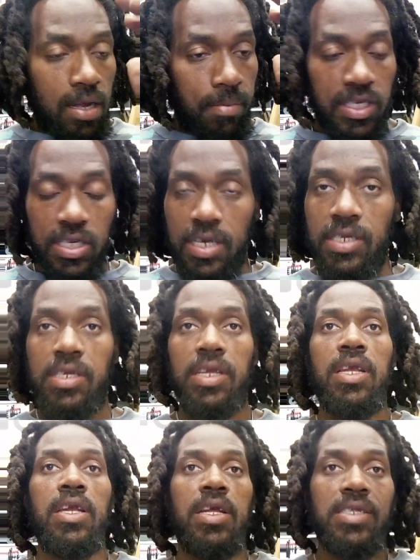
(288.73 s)
I'm going to say this
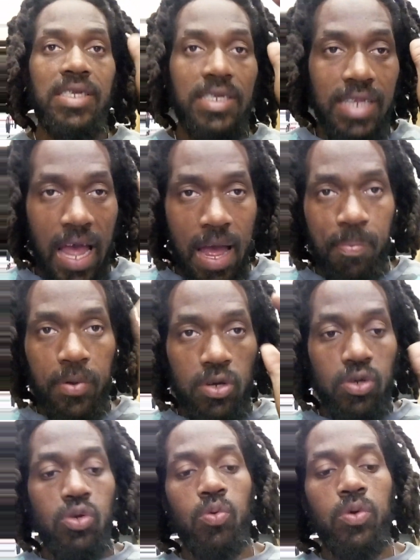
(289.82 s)
again. Stop
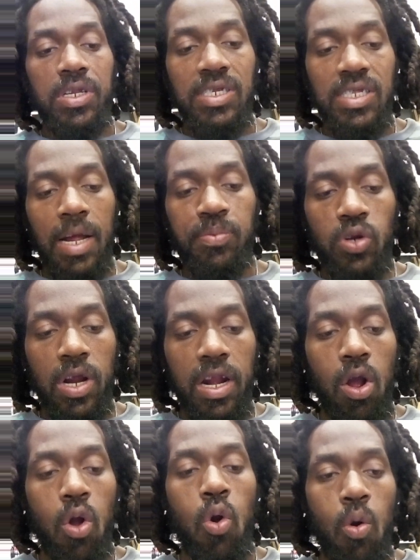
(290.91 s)
doing it. Stop trying
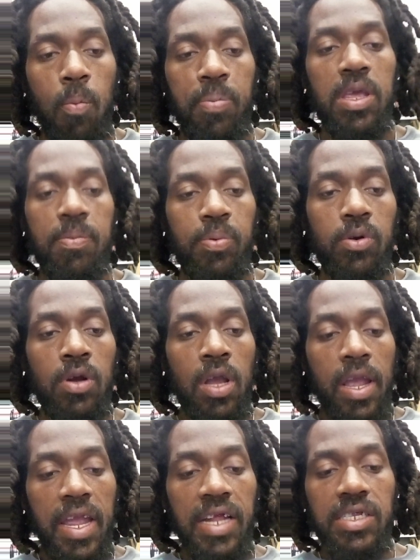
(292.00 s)
to hold people
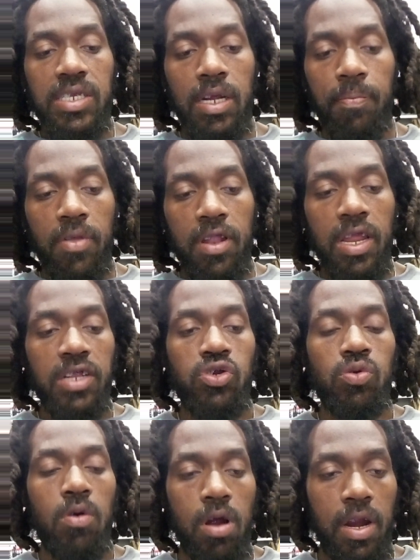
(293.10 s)
in something that
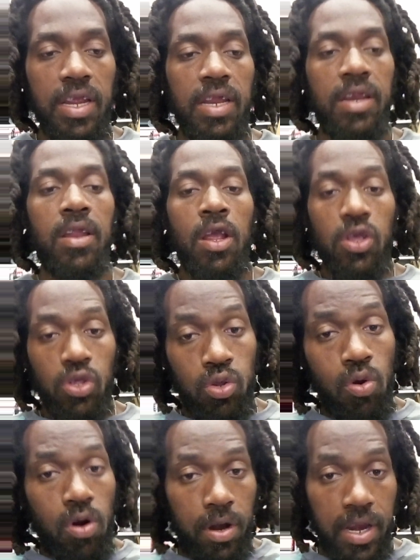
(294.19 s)
you are in.
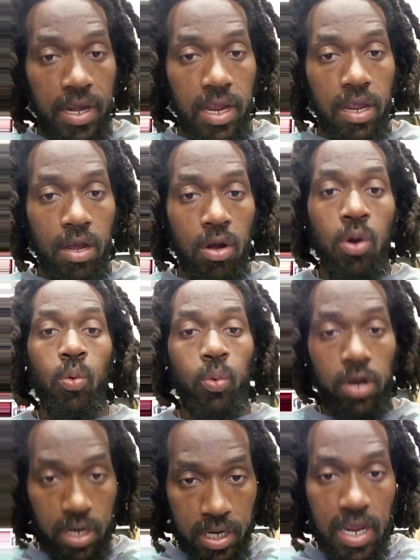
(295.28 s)
You are in hell.
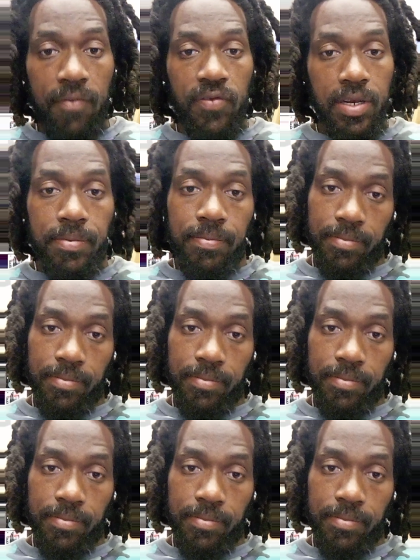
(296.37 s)
We're in heaven.